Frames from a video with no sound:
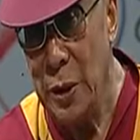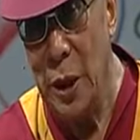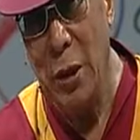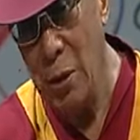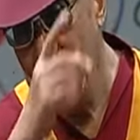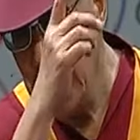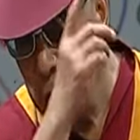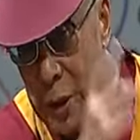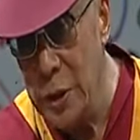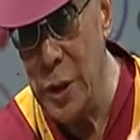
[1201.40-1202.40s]
according
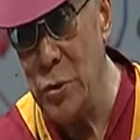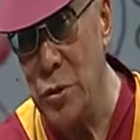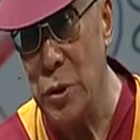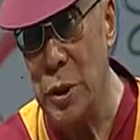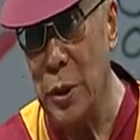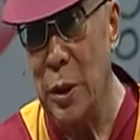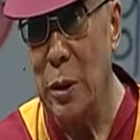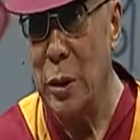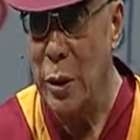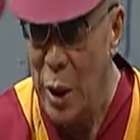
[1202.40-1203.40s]
to Indian tradition.
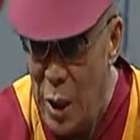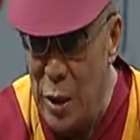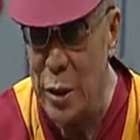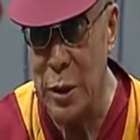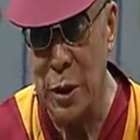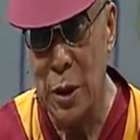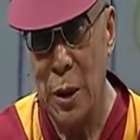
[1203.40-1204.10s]
That is.